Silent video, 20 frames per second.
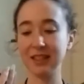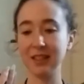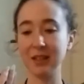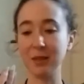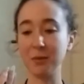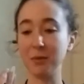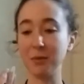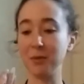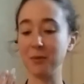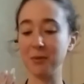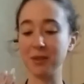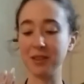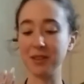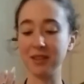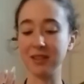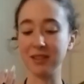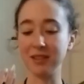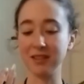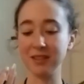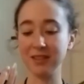I wouldn't want
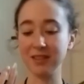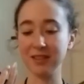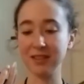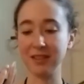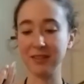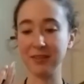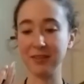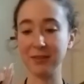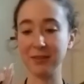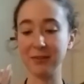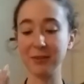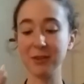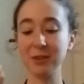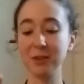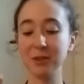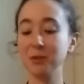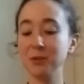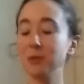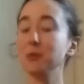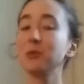to It feels a
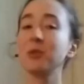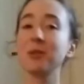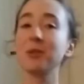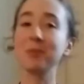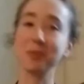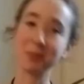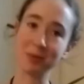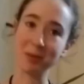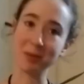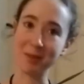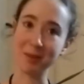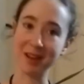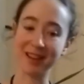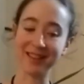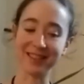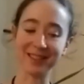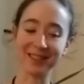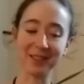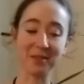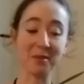little too sharp to put in my
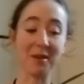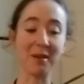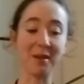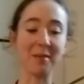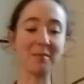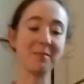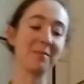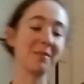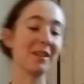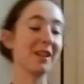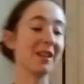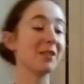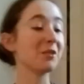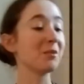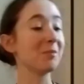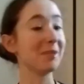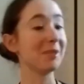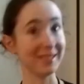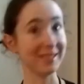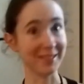hair, so I'm
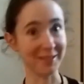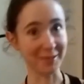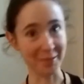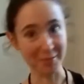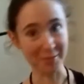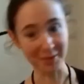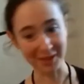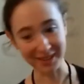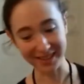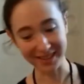assuming letter opener